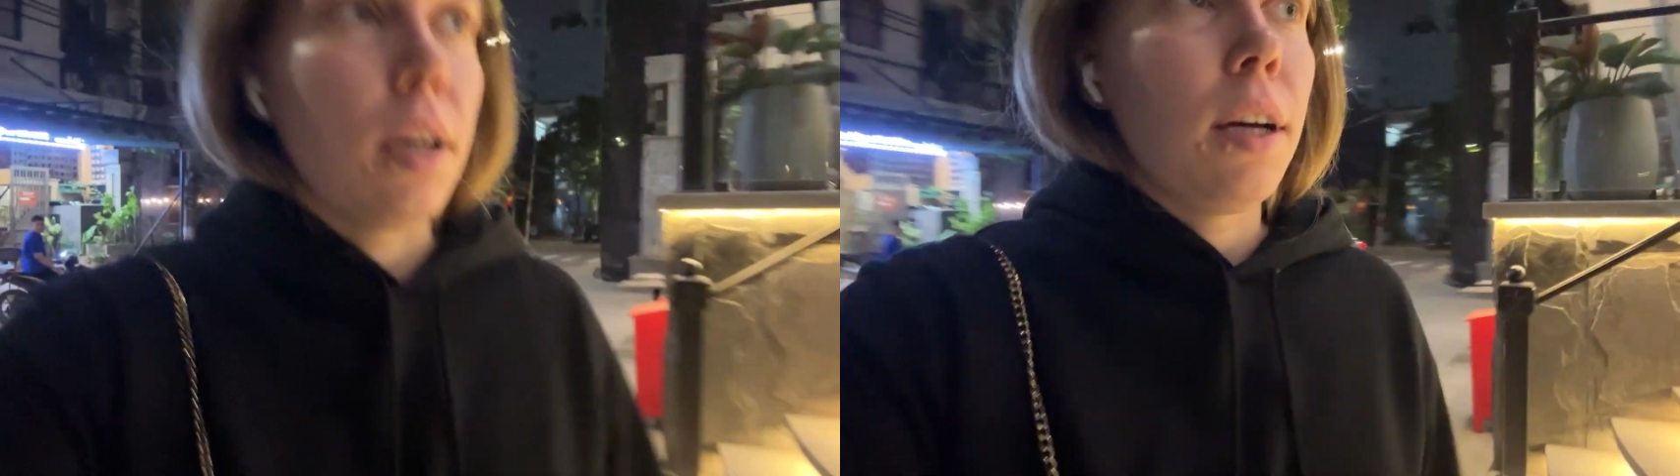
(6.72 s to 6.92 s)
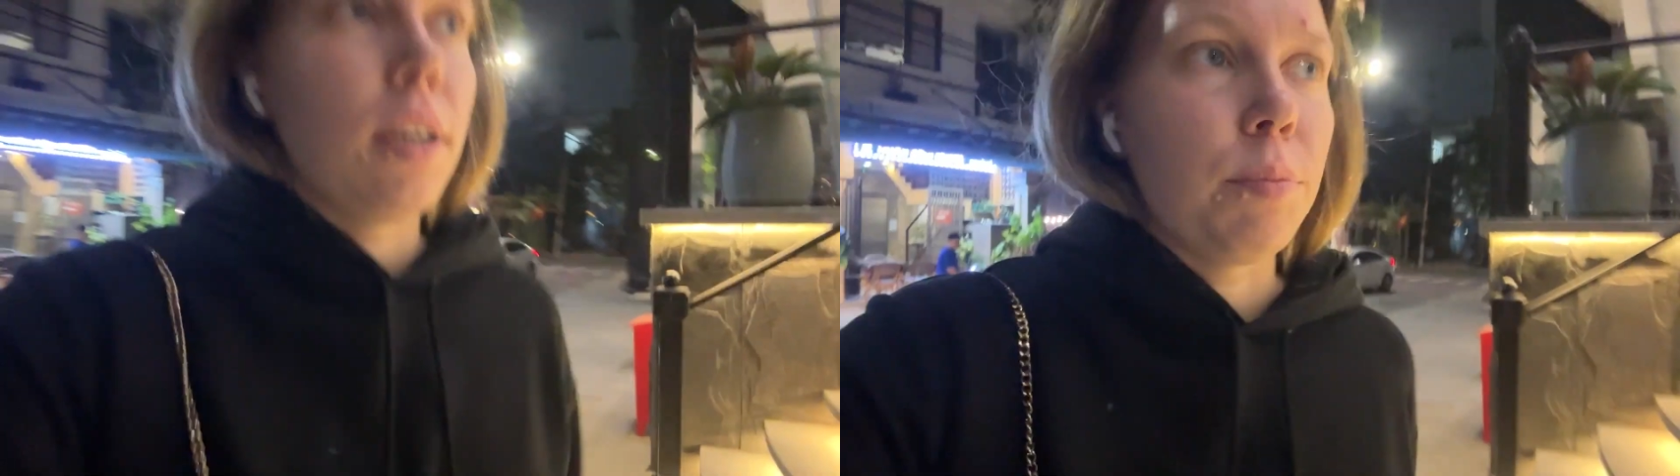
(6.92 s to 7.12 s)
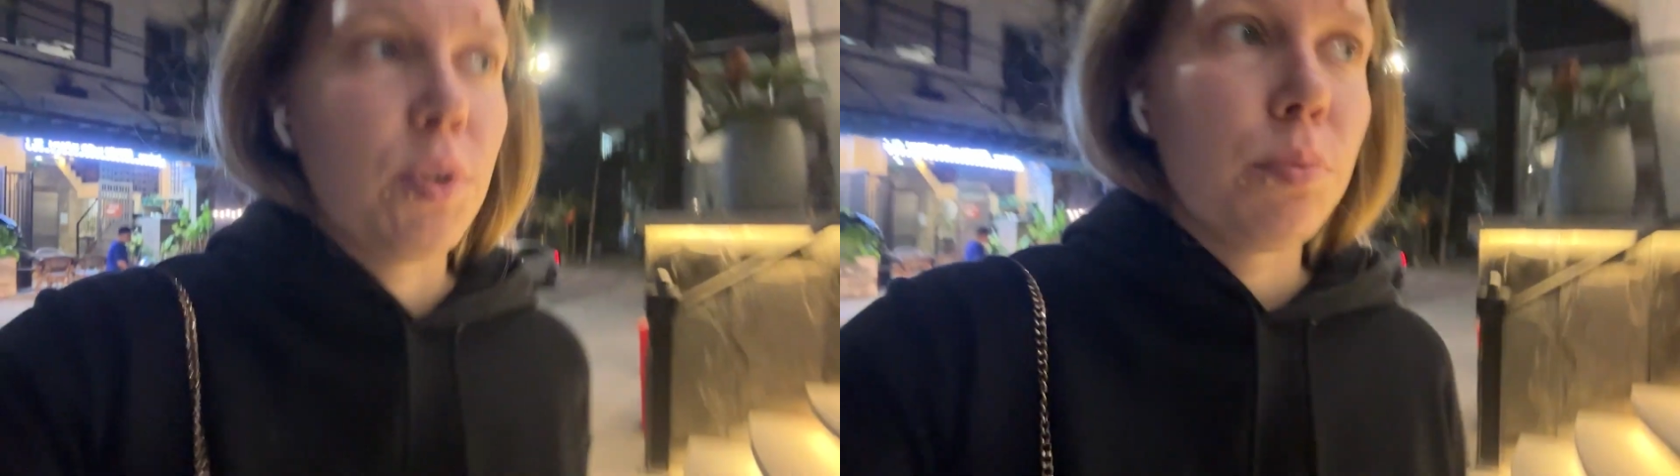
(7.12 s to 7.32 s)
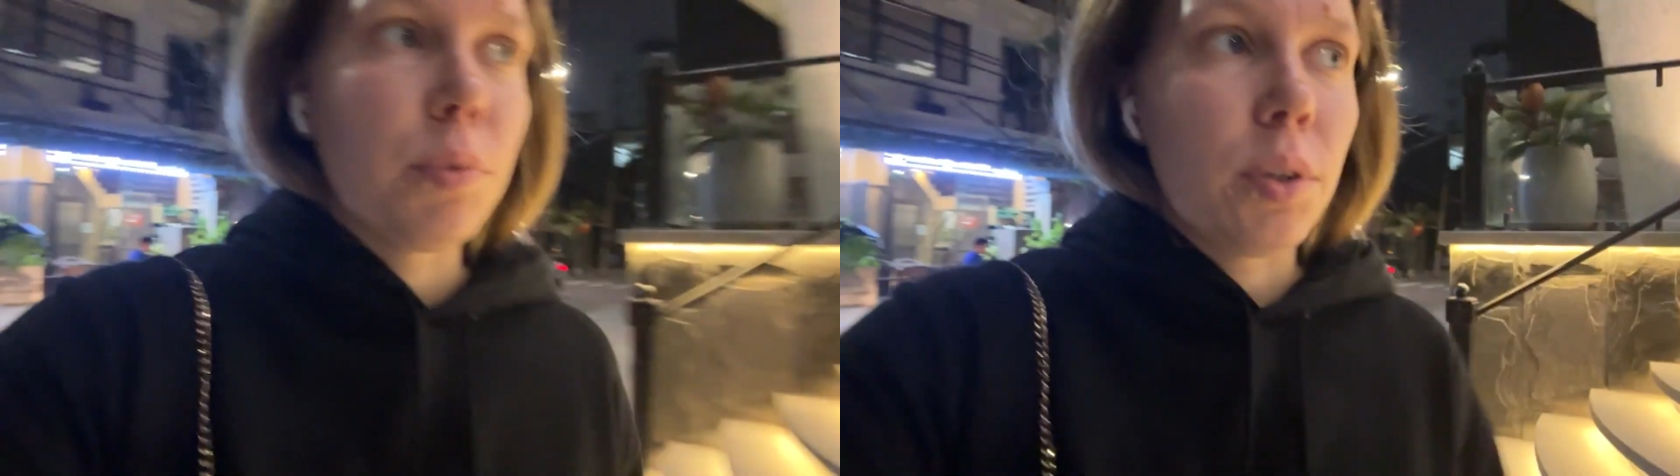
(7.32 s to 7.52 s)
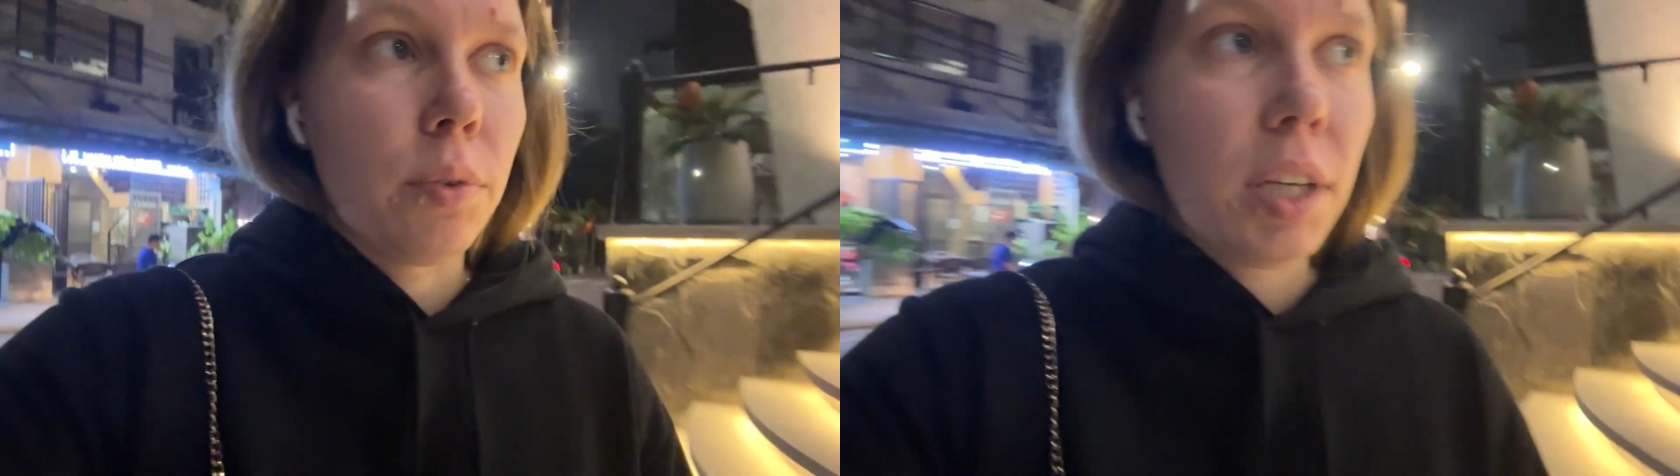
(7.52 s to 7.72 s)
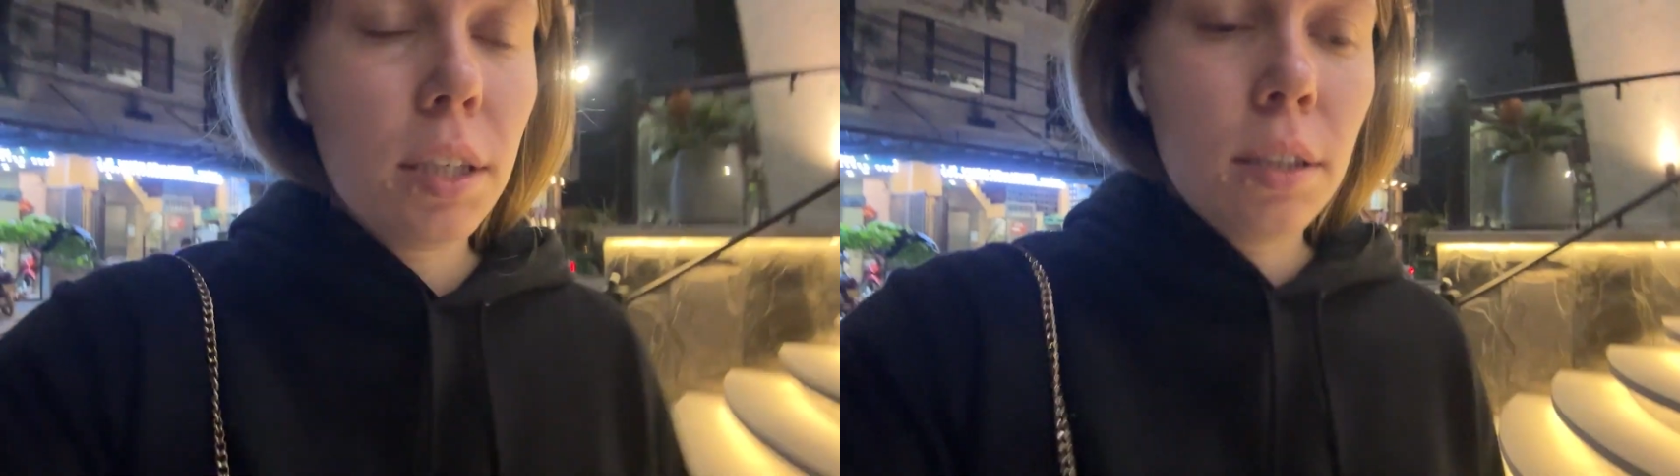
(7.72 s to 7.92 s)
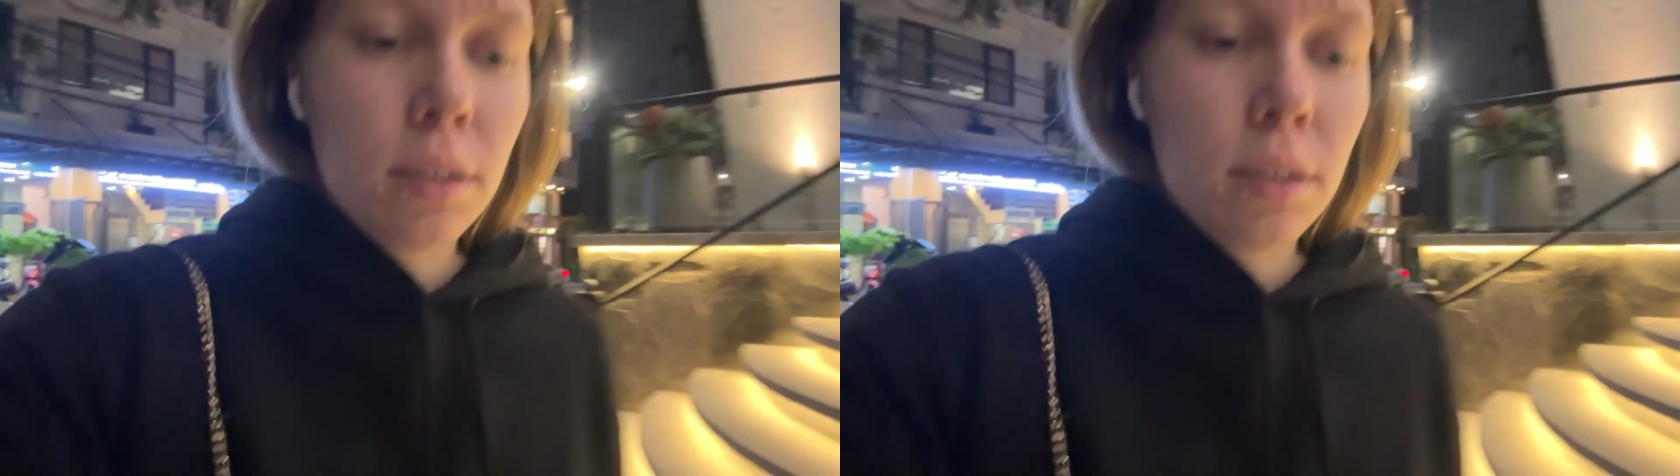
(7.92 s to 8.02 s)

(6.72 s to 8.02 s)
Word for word: I am on my way